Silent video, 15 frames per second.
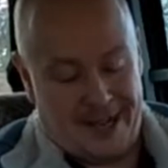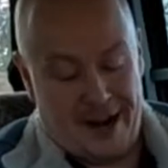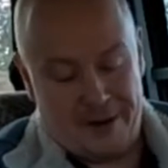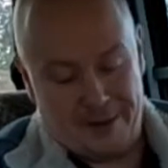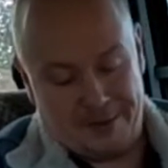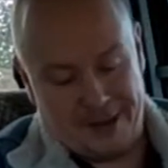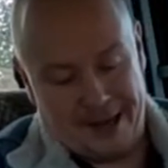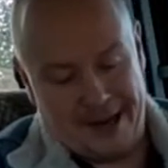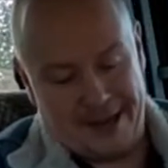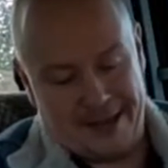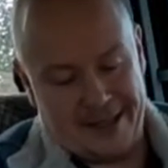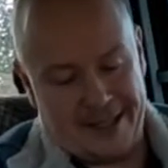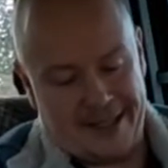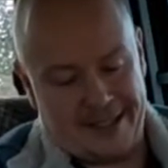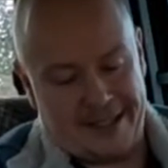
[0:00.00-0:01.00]
I reply to
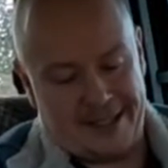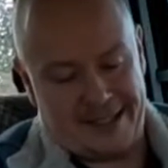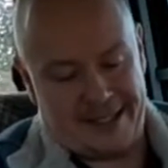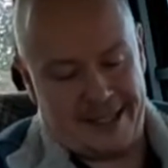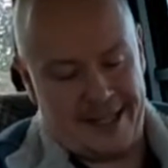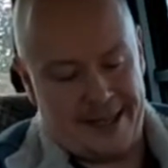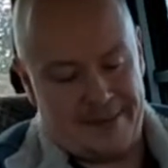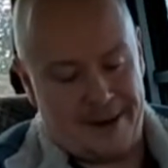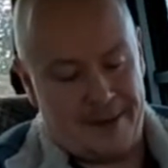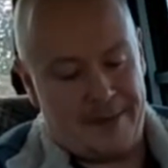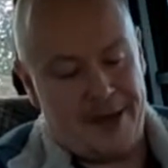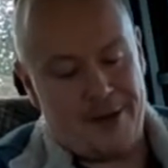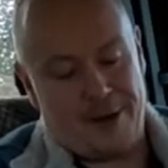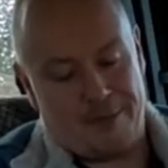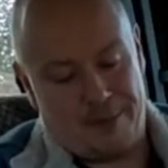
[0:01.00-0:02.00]
that. I
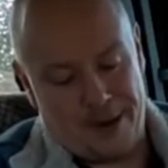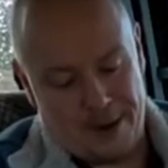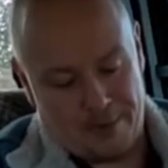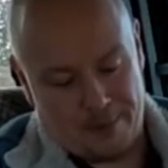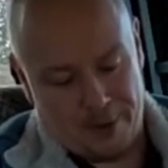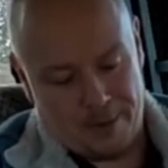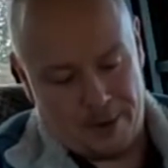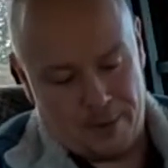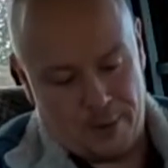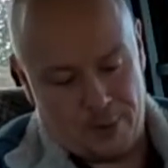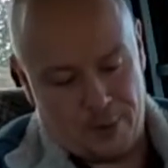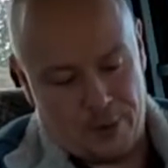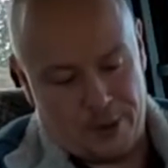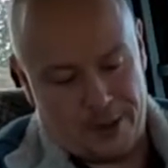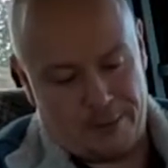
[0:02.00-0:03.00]
may not be a proper
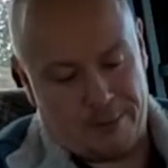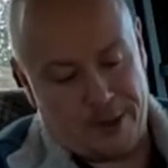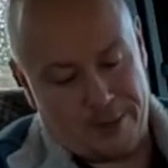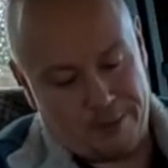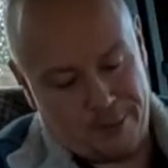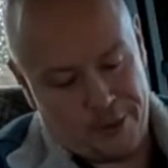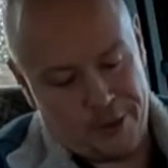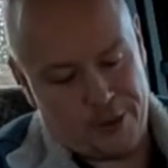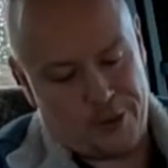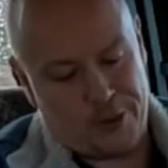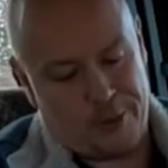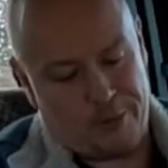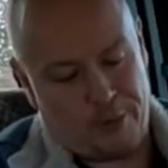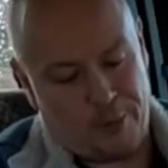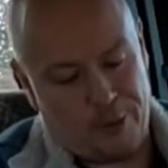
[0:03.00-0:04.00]
woodworker, but I'm pretty
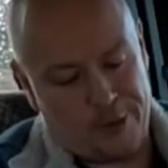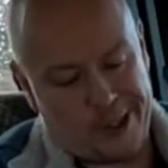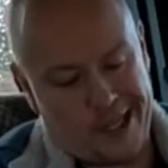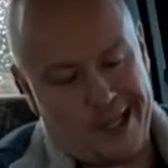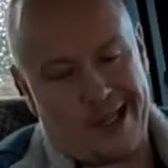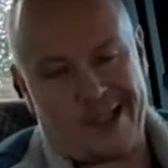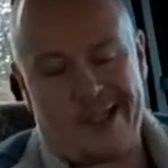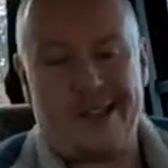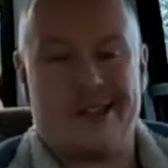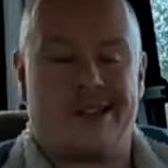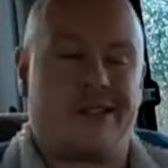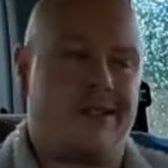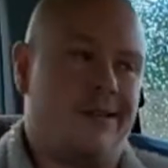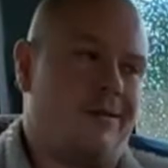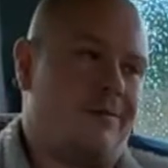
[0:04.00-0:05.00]
sure Paul Sellers
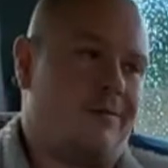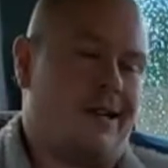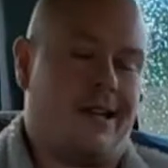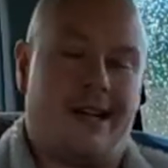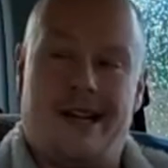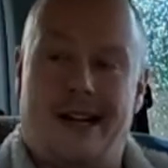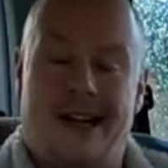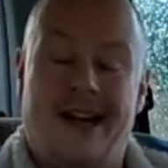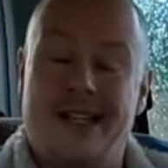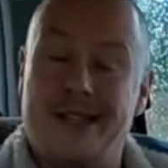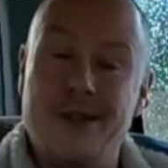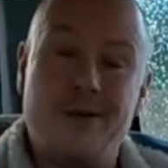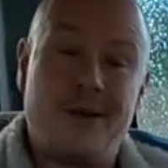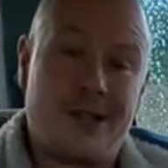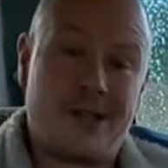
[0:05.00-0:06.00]
is. Now, I
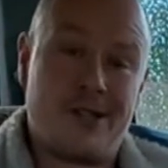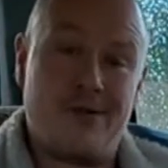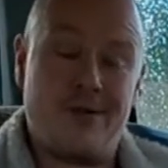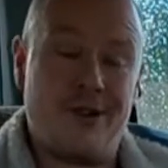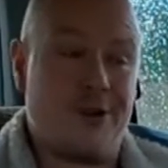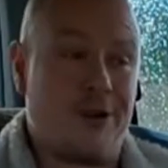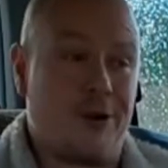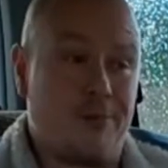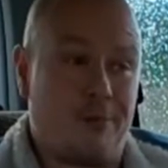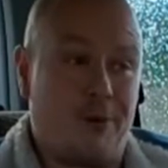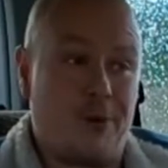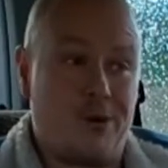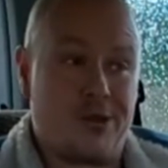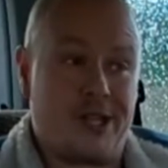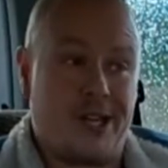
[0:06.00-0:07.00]
do actually regard
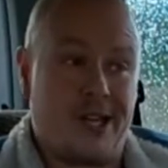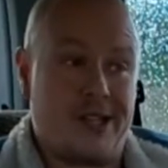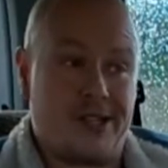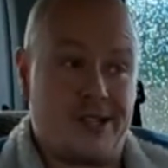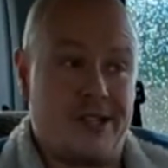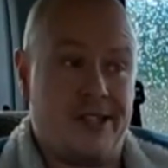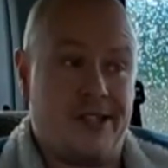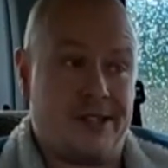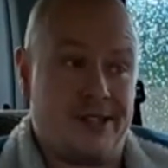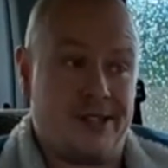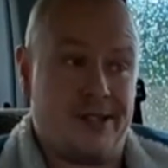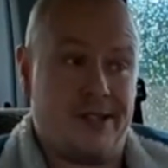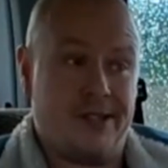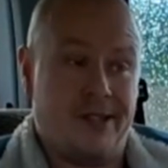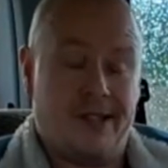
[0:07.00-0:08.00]
Paul Sellers as
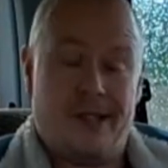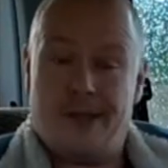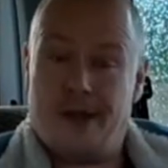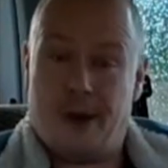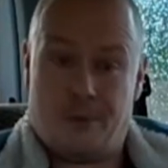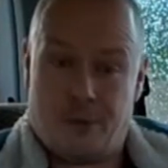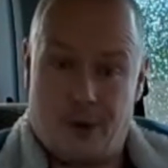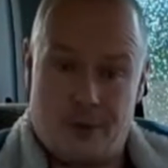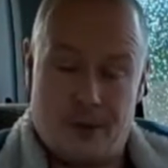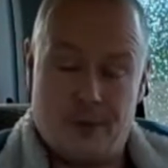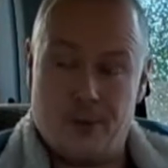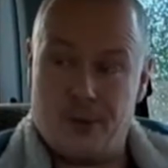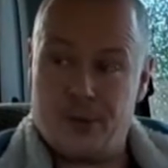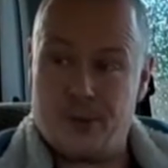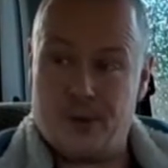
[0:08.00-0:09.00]
a proper
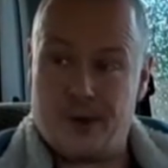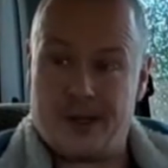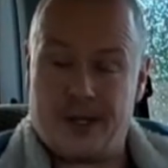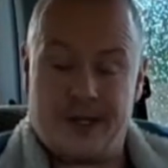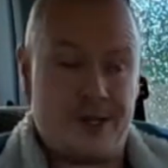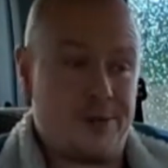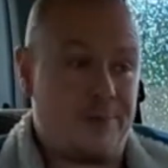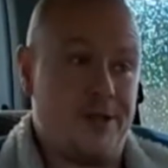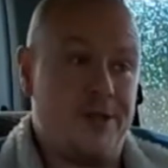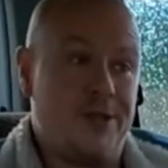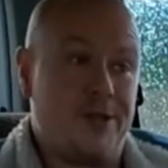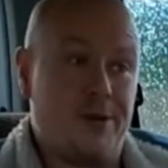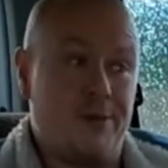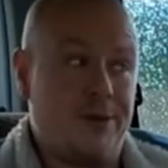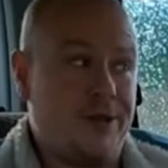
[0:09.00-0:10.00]
woodworker. He's been
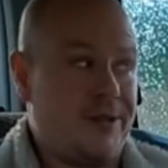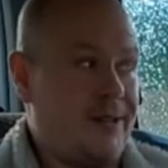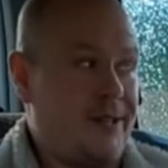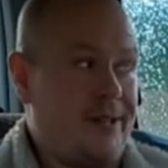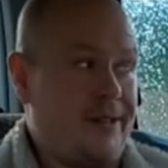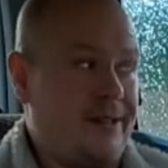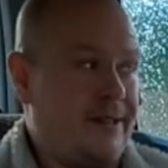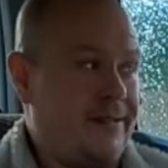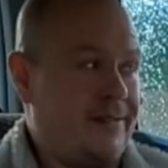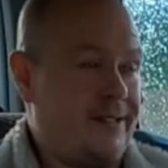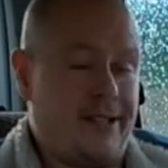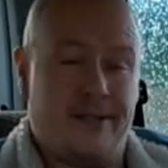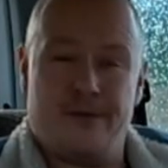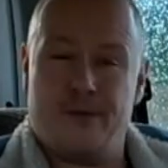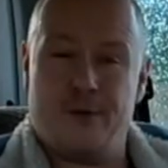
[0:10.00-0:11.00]
doing it like
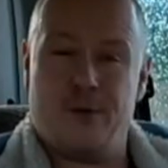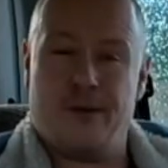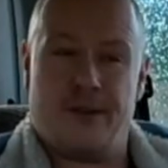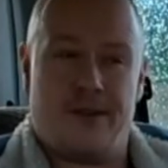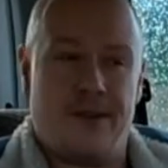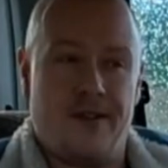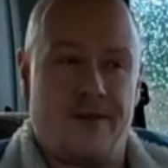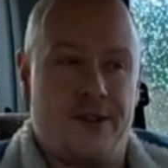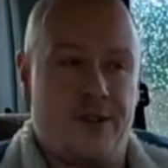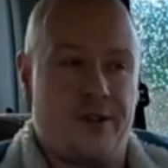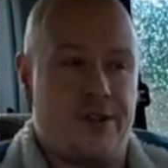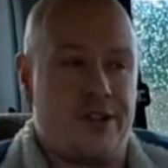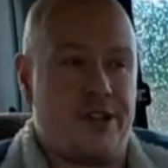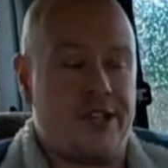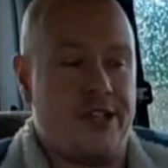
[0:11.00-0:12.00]
over 50
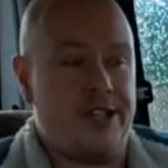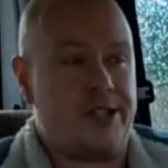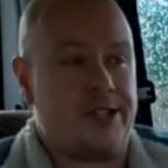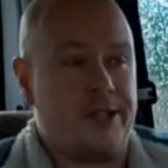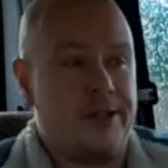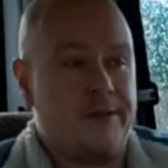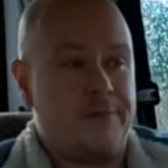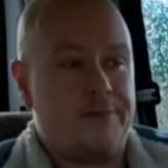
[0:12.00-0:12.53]
odd years.